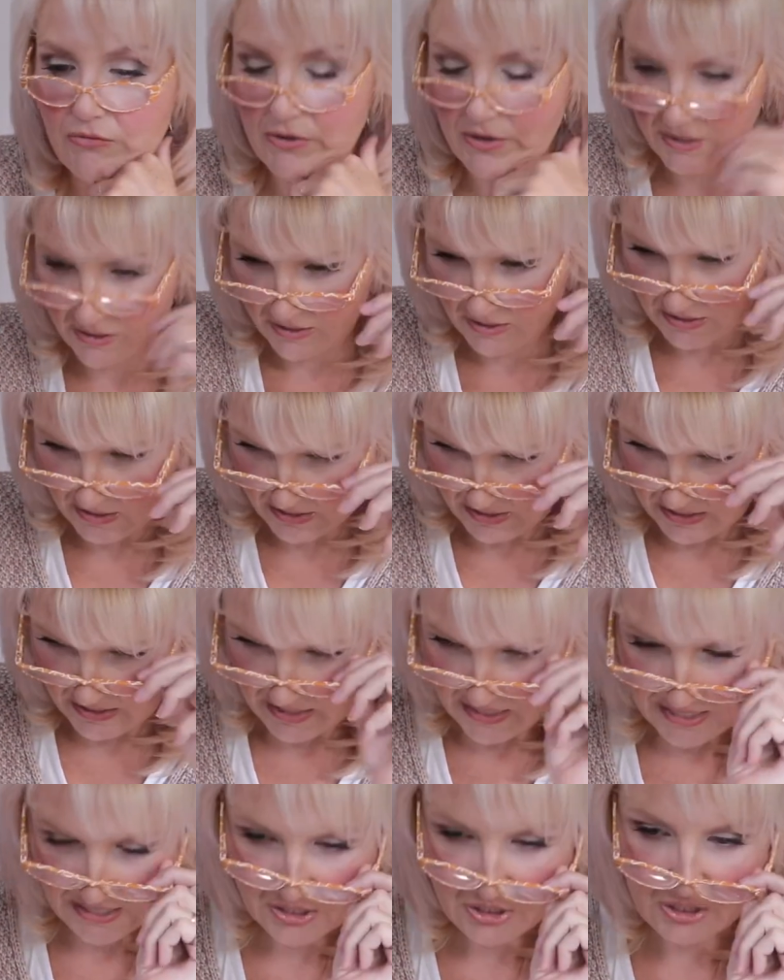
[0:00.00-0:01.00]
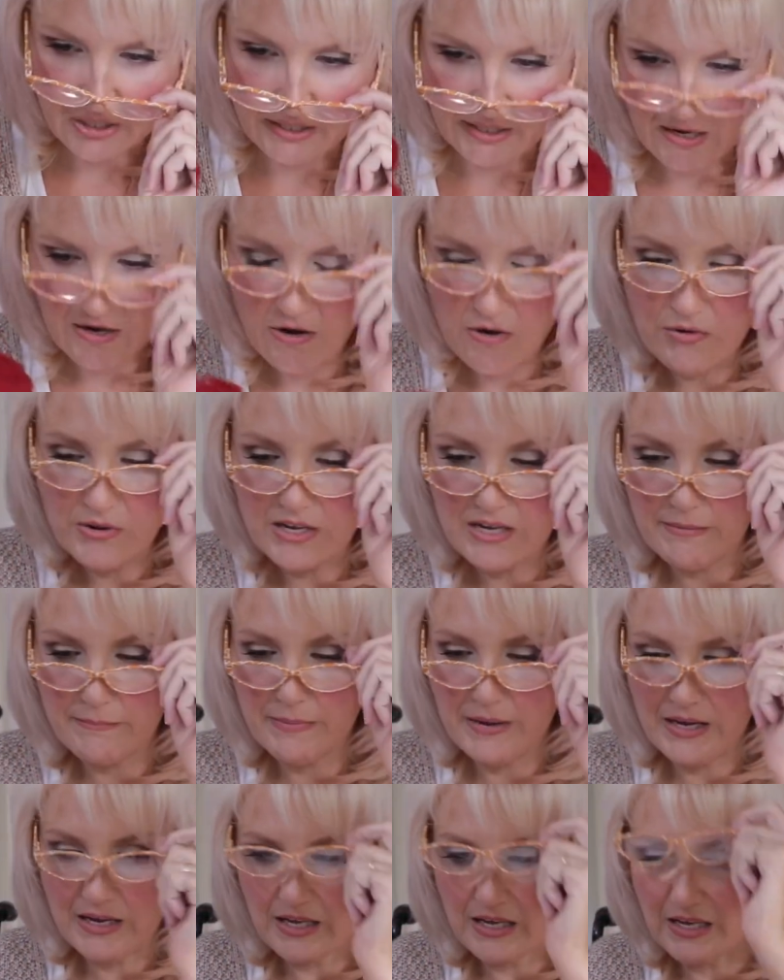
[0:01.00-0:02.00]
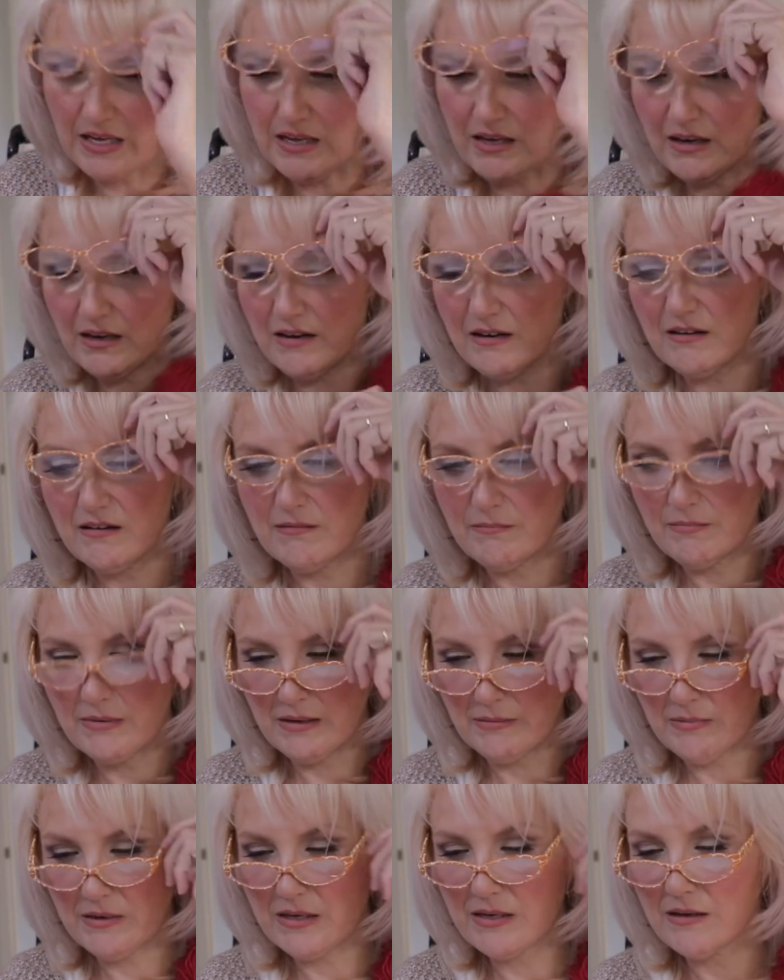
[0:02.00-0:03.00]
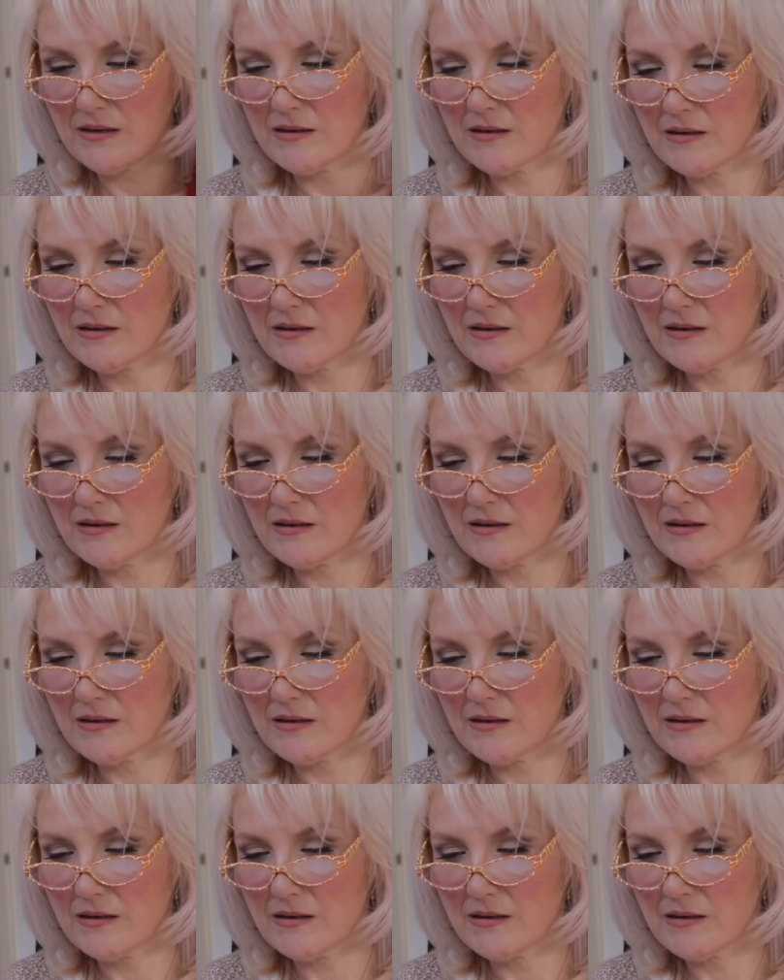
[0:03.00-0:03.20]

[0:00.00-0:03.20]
red. Actually holding it back here, maybe,